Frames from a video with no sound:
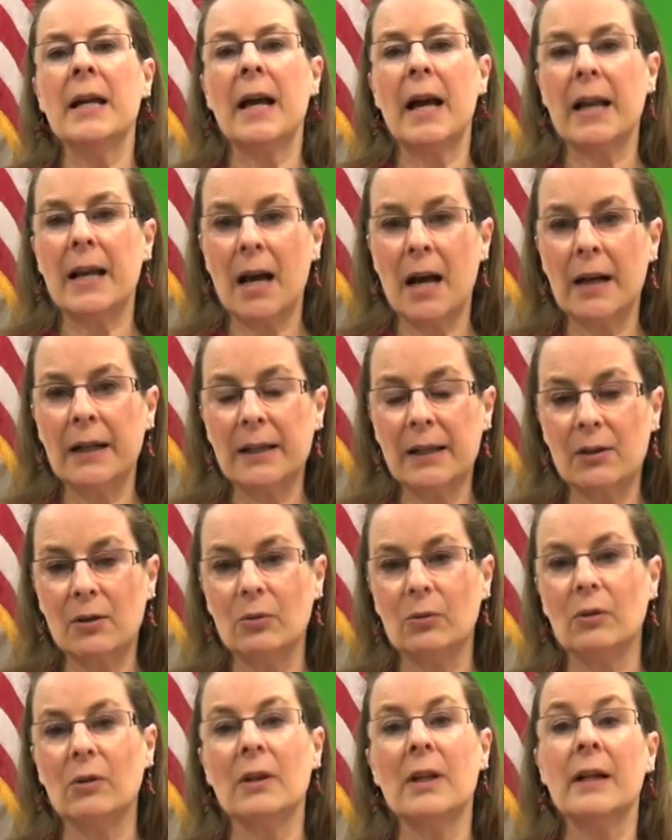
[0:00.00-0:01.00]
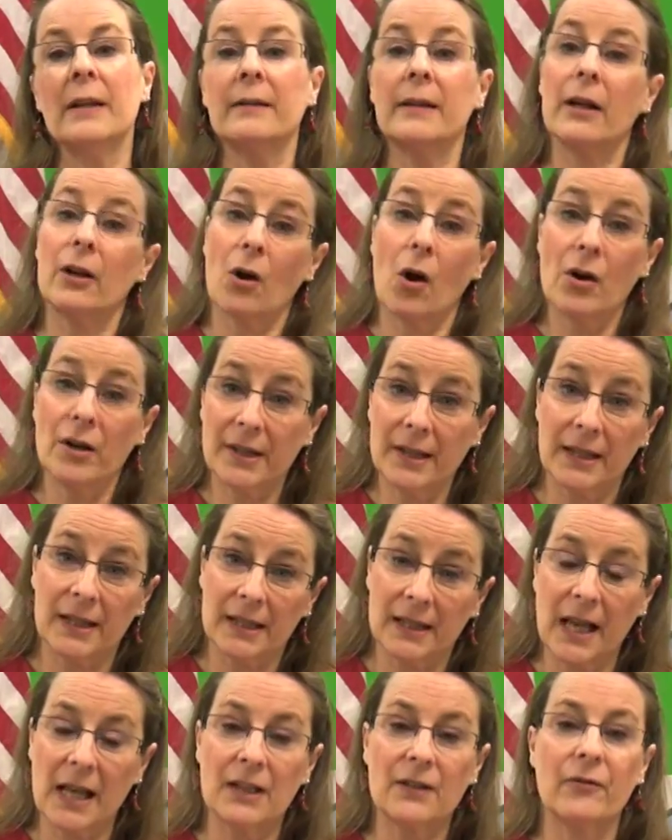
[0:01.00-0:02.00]
at high school that are
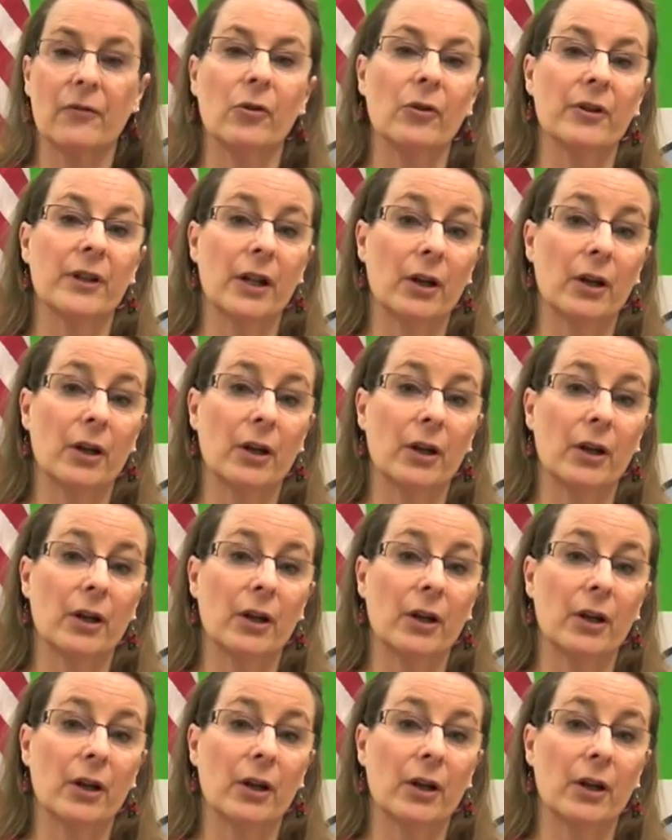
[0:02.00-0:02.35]
successful,